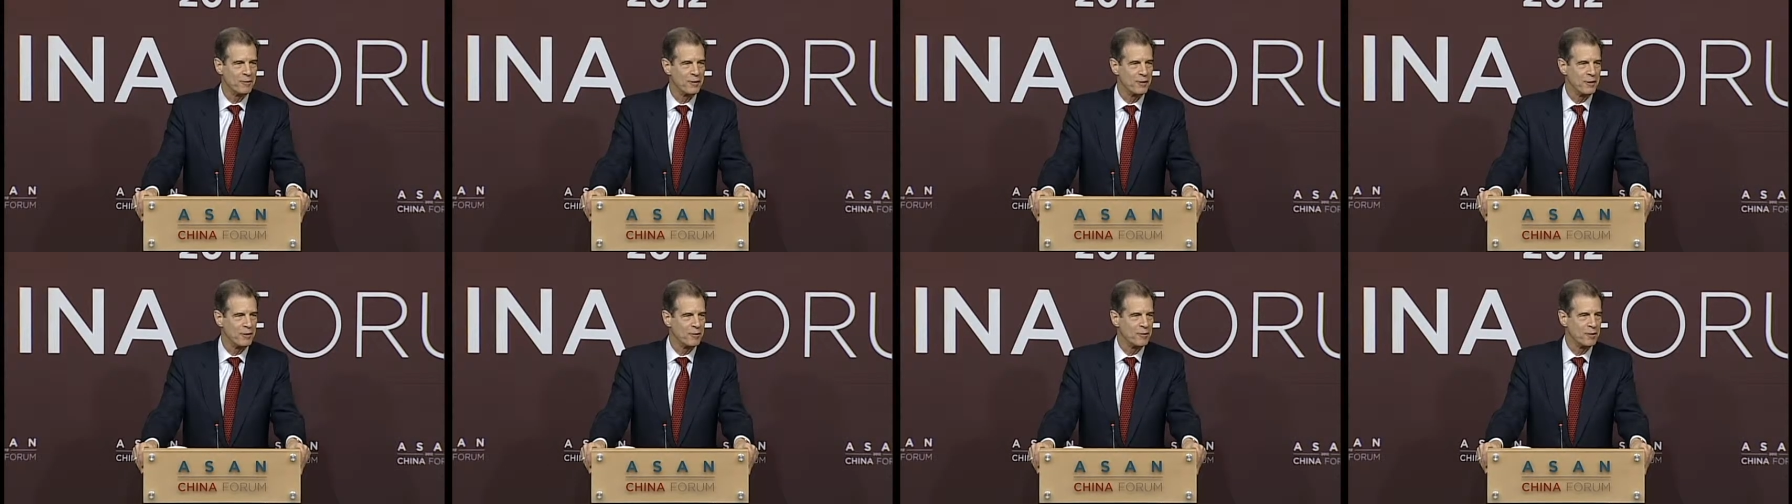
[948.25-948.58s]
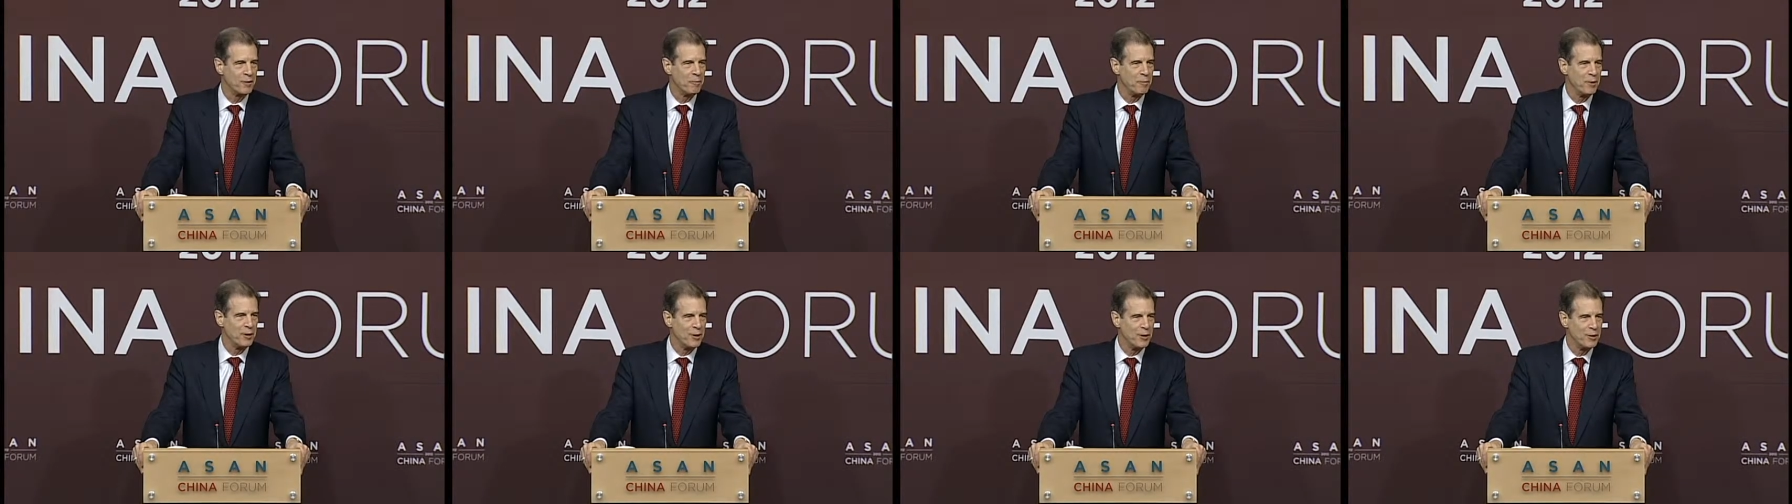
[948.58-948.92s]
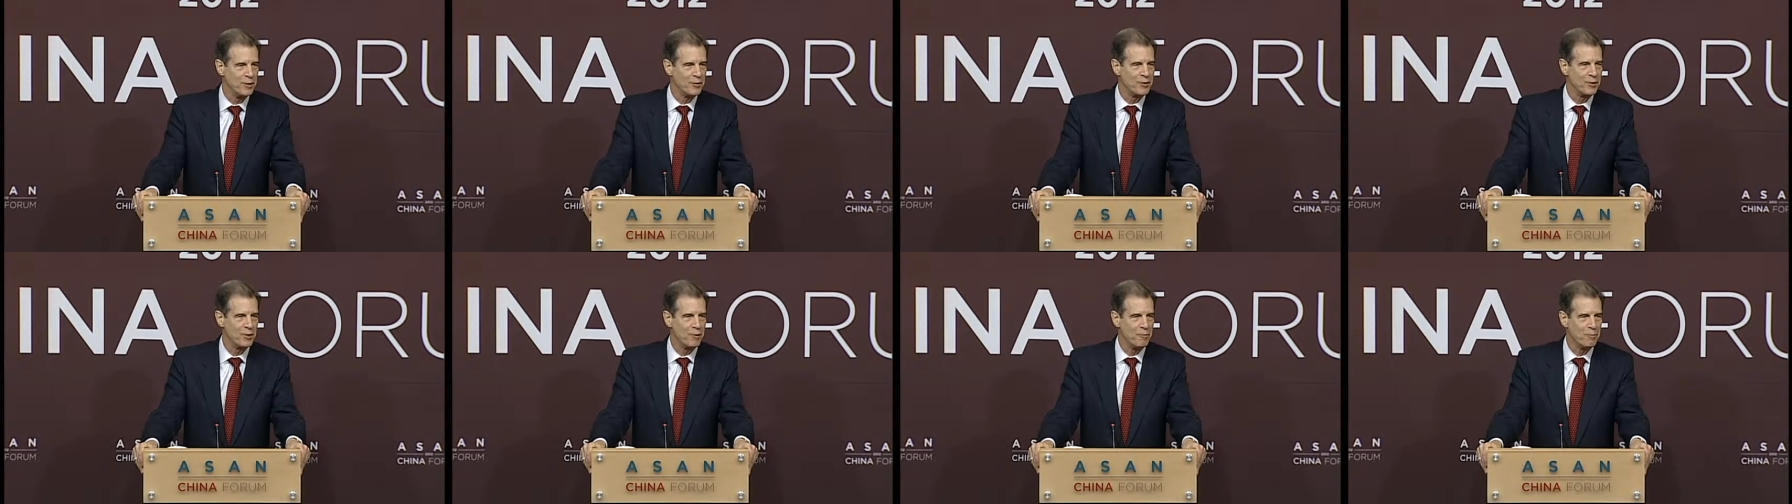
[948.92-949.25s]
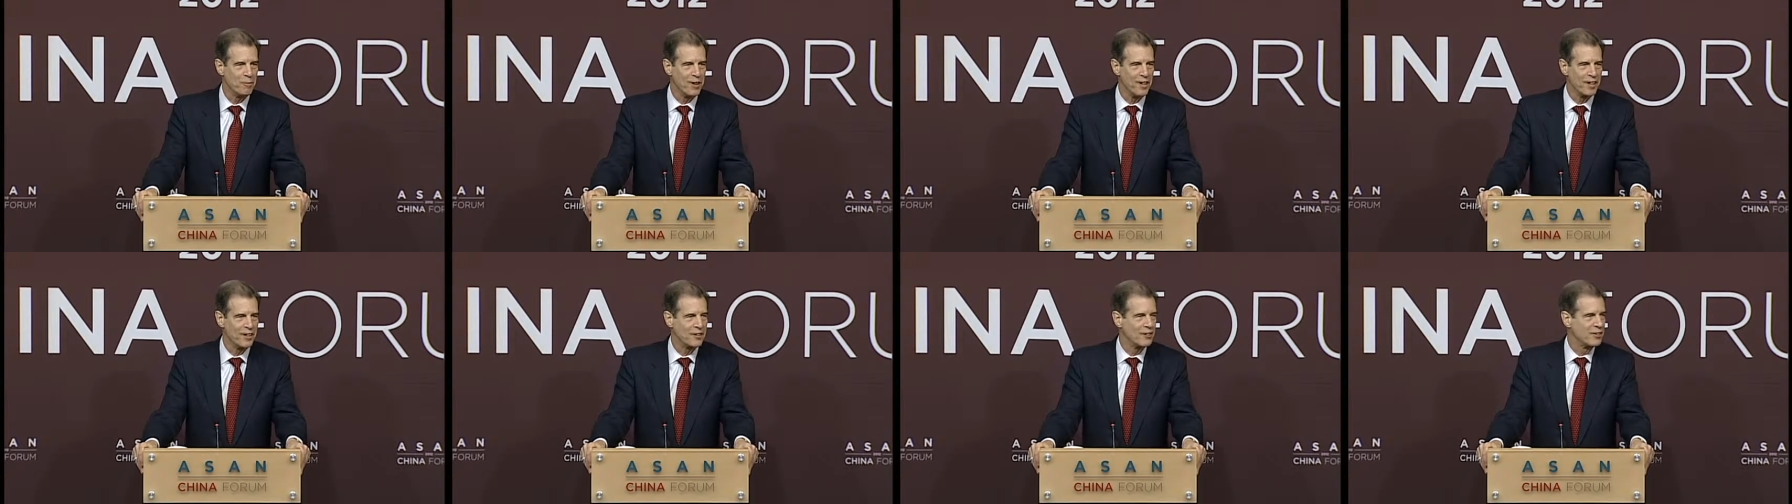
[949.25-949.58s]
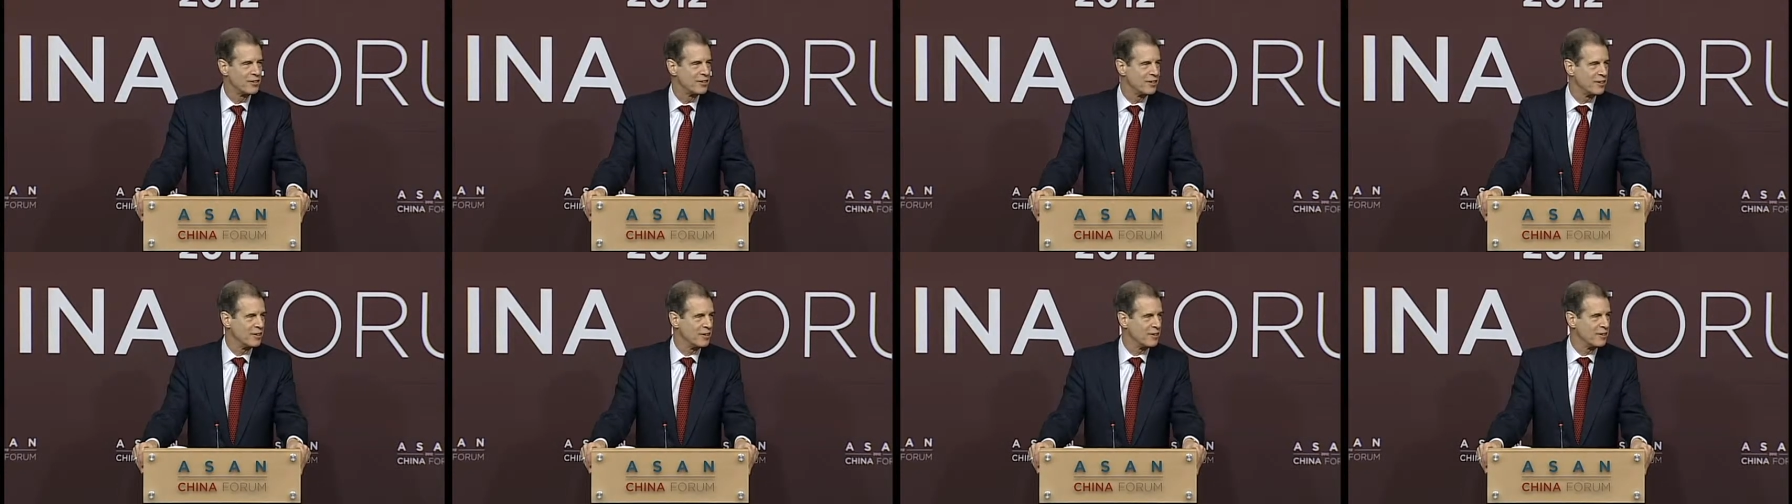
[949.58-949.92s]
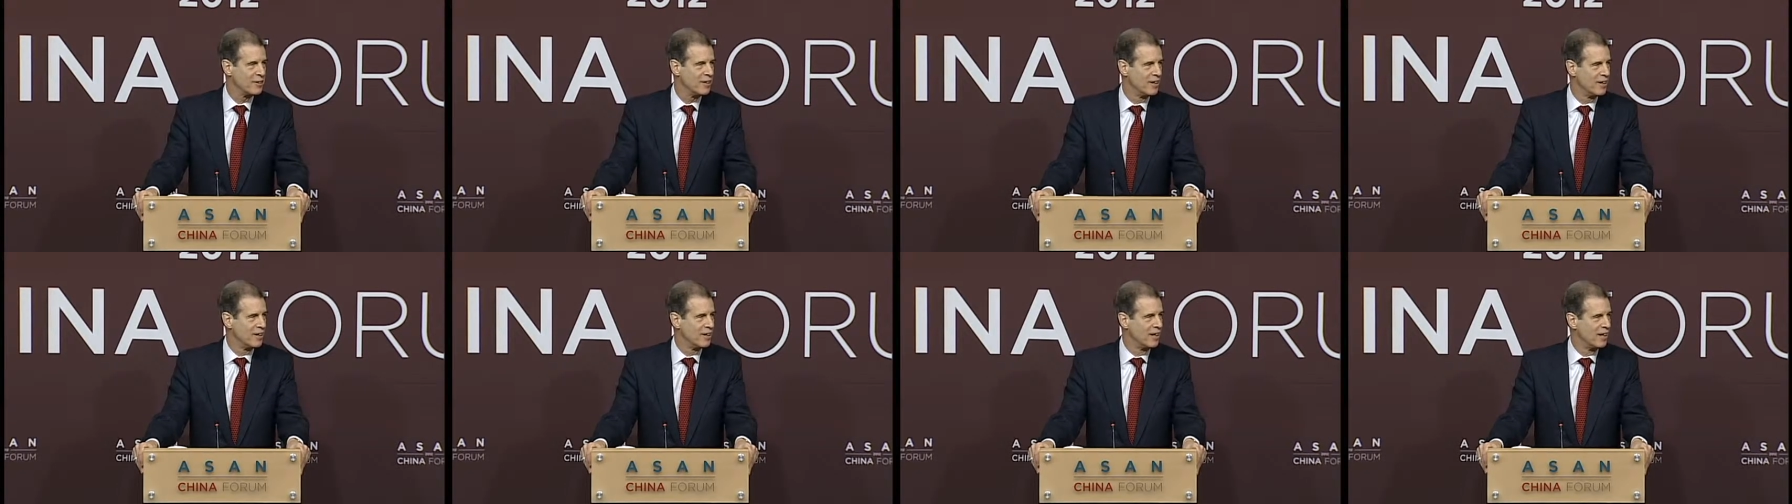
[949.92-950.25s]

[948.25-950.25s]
contributed so much to